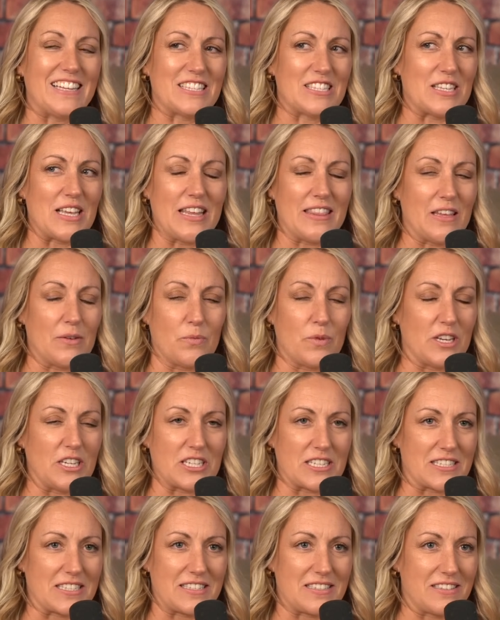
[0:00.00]
and and then we
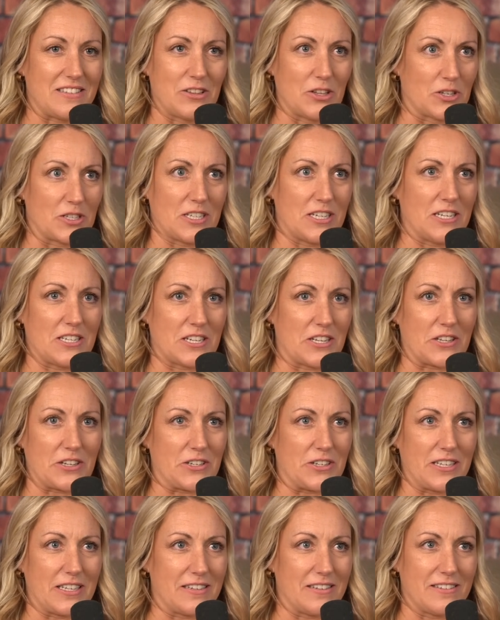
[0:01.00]
just looked at each other
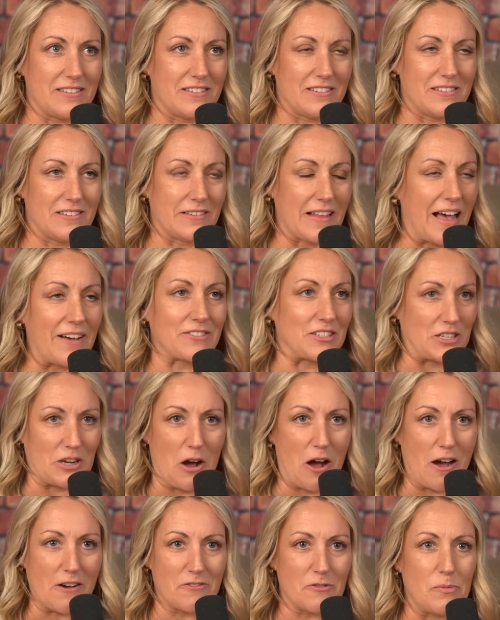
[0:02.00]
and laughed it
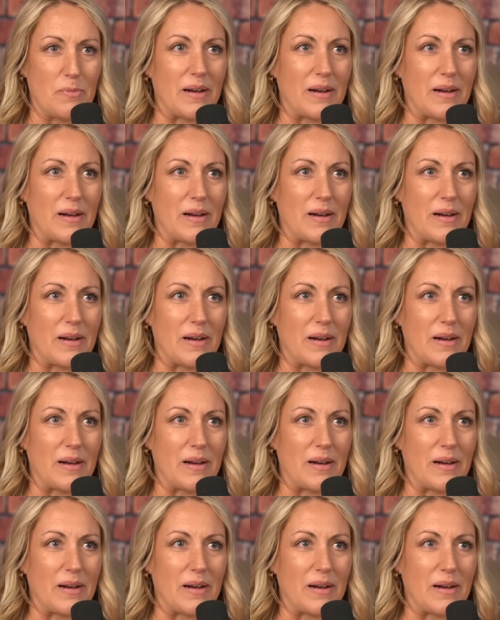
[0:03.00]
off.